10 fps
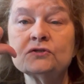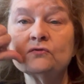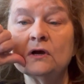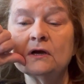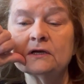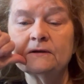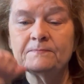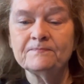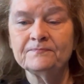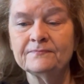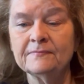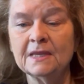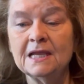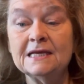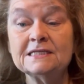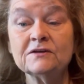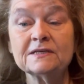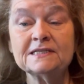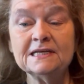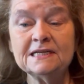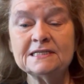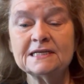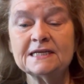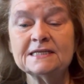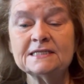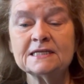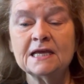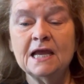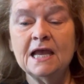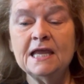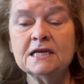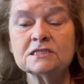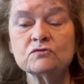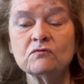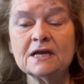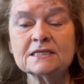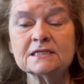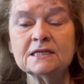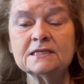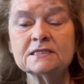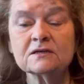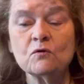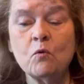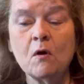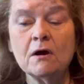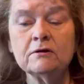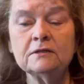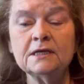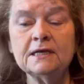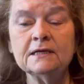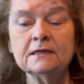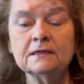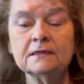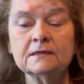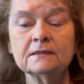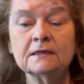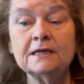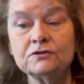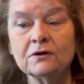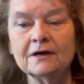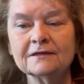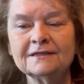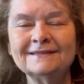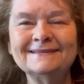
drunk. So the sentence is, he is restless, quarreling, and drunk.